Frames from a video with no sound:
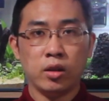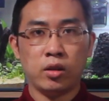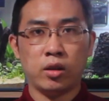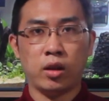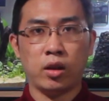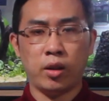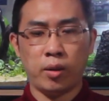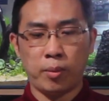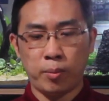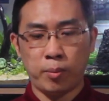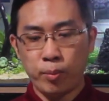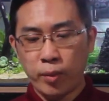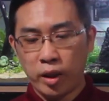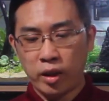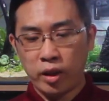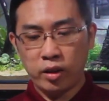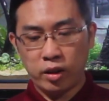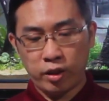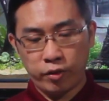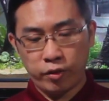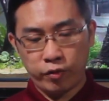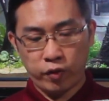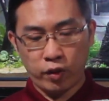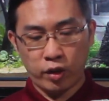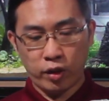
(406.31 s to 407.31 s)
The
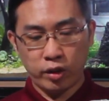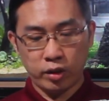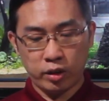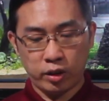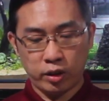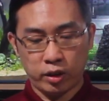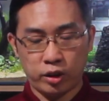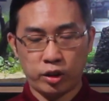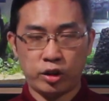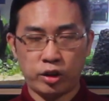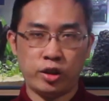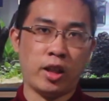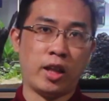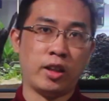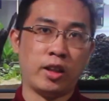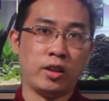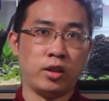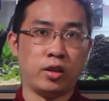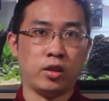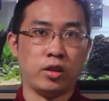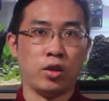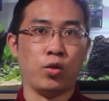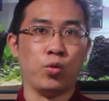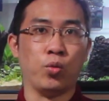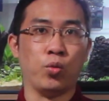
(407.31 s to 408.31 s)
main difference is
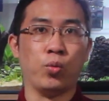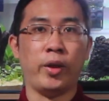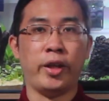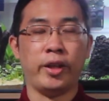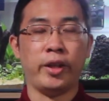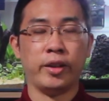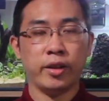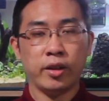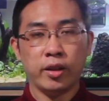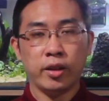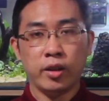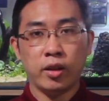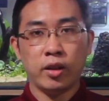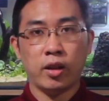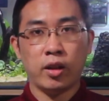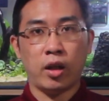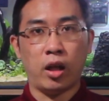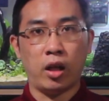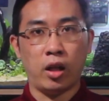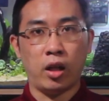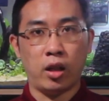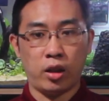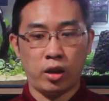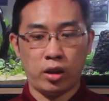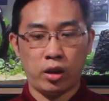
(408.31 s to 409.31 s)
just the weight.
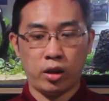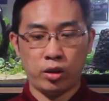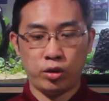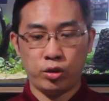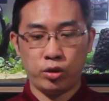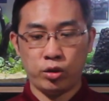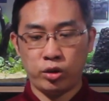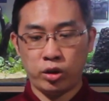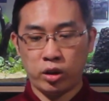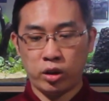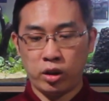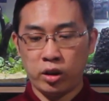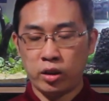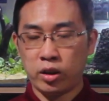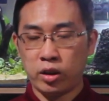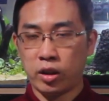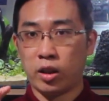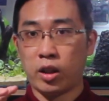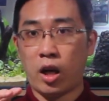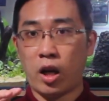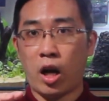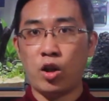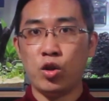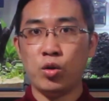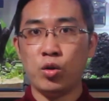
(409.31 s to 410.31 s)
Usually
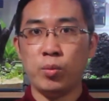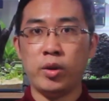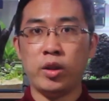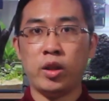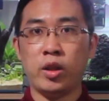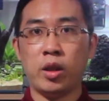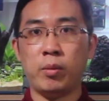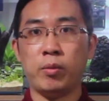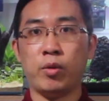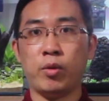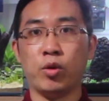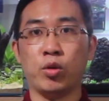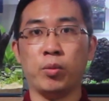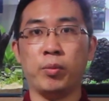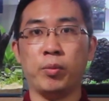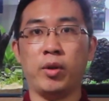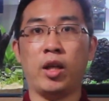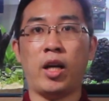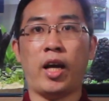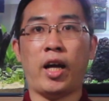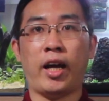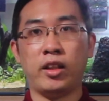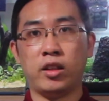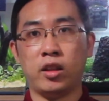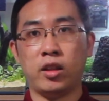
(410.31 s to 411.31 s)
the aluminum, it will
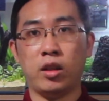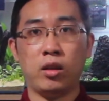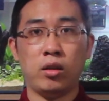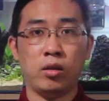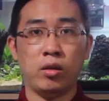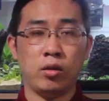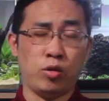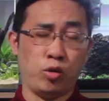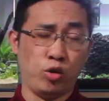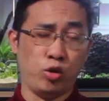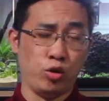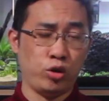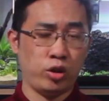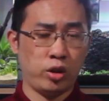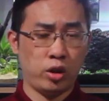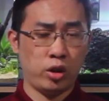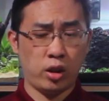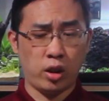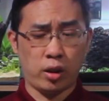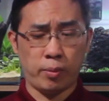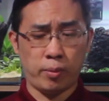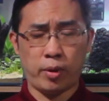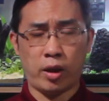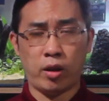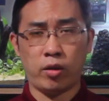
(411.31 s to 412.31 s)
be lighter,
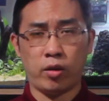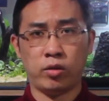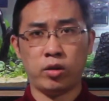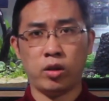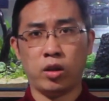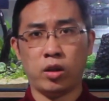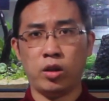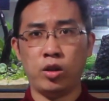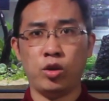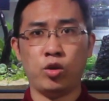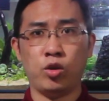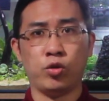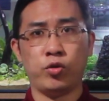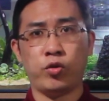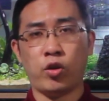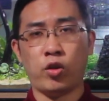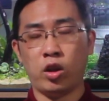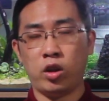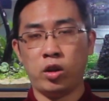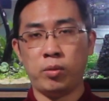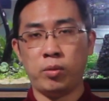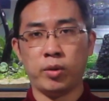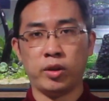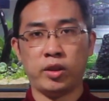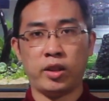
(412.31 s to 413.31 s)
usually about 30 to
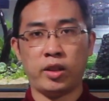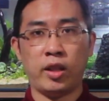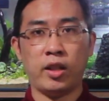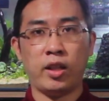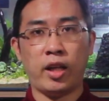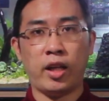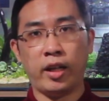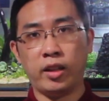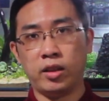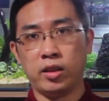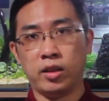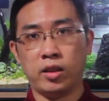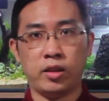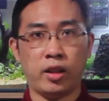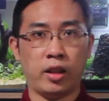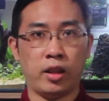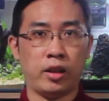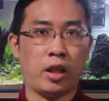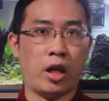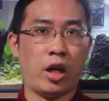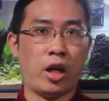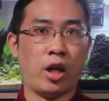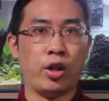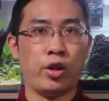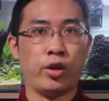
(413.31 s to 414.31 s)
40% lighter
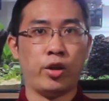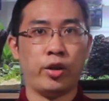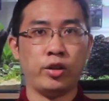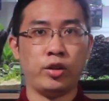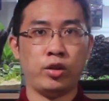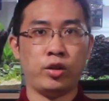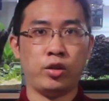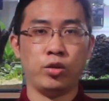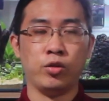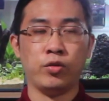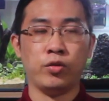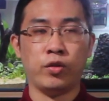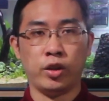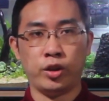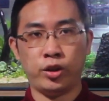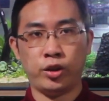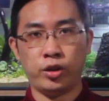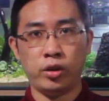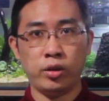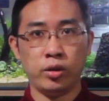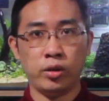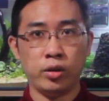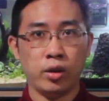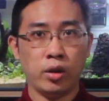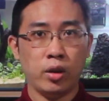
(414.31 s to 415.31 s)
than the alloy steel
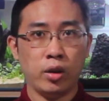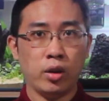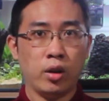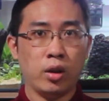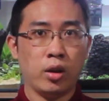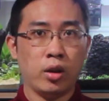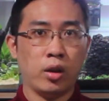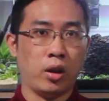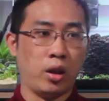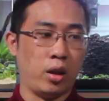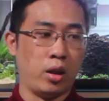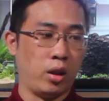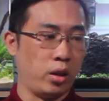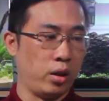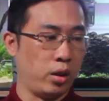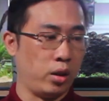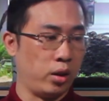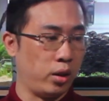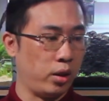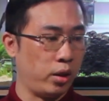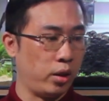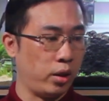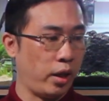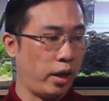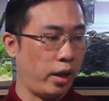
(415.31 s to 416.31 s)
version.
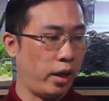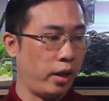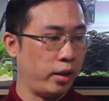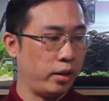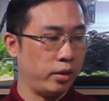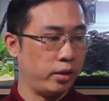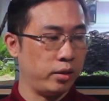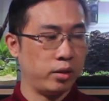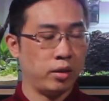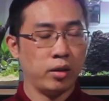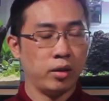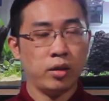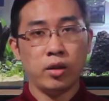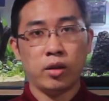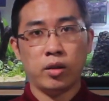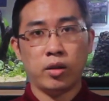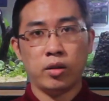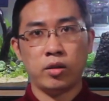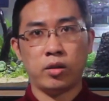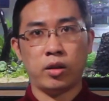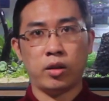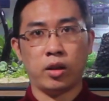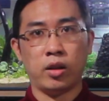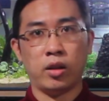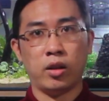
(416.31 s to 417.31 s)
And
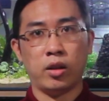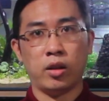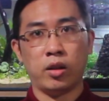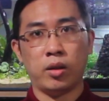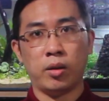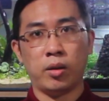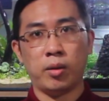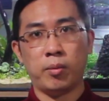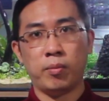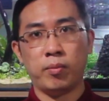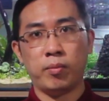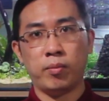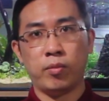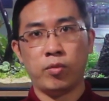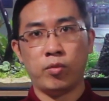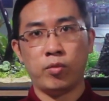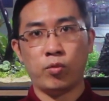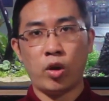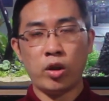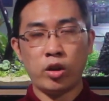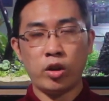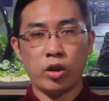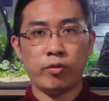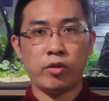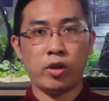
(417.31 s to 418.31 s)

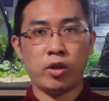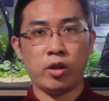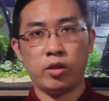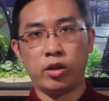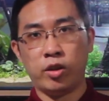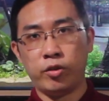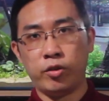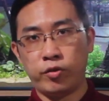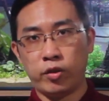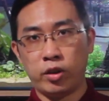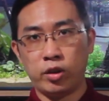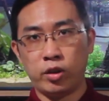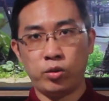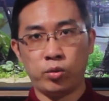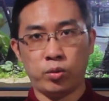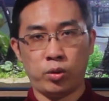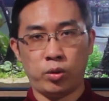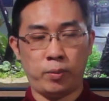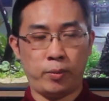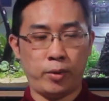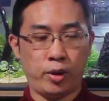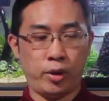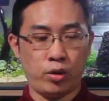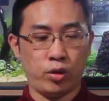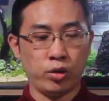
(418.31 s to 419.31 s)
one of the difference
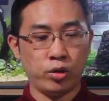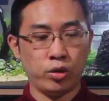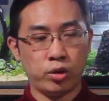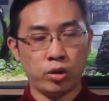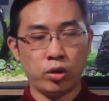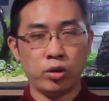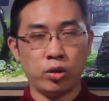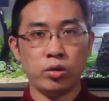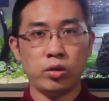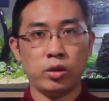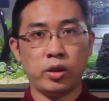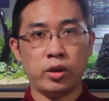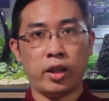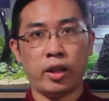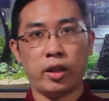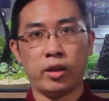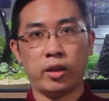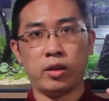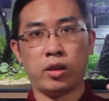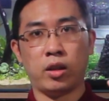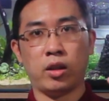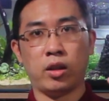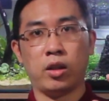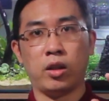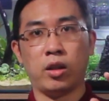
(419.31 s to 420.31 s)
would be also
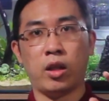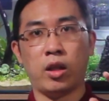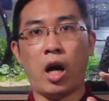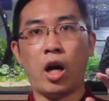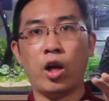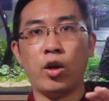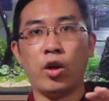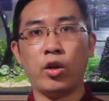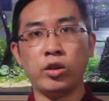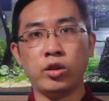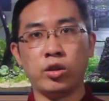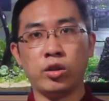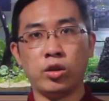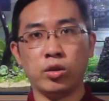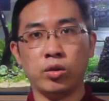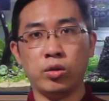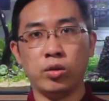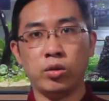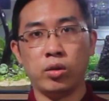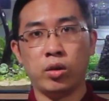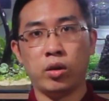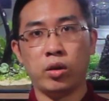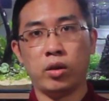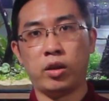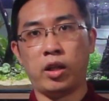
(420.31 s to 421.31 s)
that the alloy
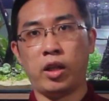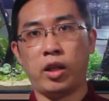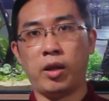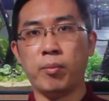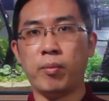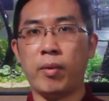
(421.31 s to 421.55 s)
steel, they